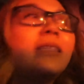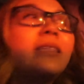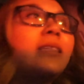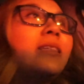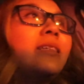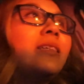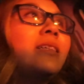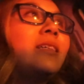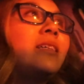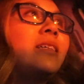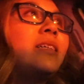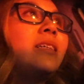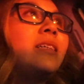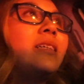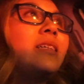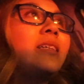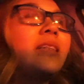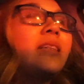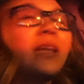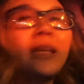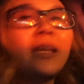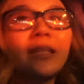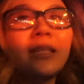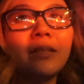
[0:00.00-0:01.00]
Uh,
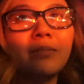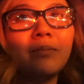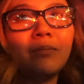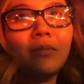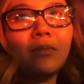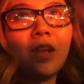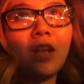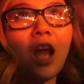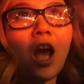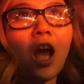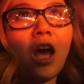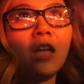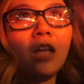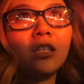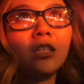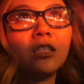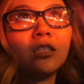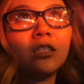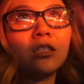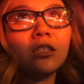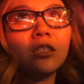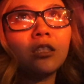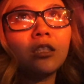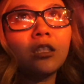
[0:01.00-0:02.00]
and I'm not
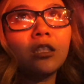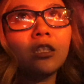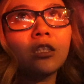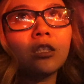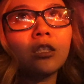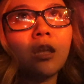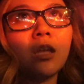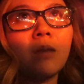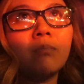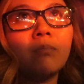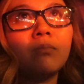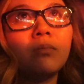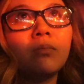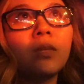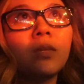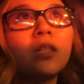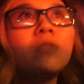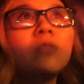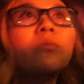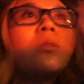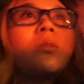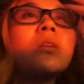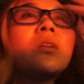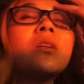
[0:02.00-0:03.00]
gonna stop
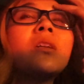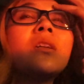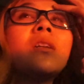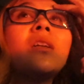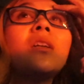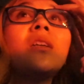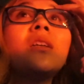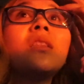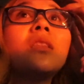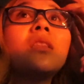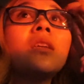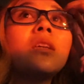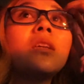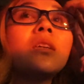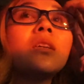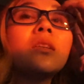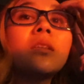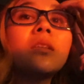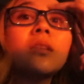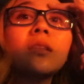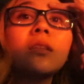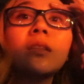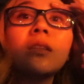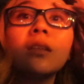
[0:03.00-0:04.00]
anywhere, I
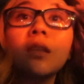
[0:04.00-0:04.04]
think.